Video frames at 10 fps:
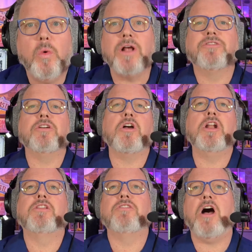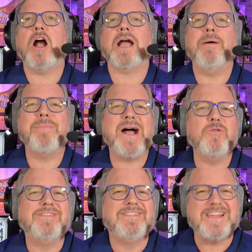We're also going to talk
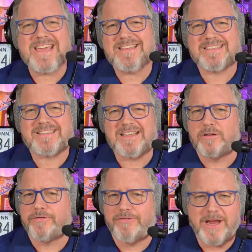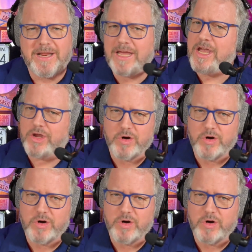about desulfating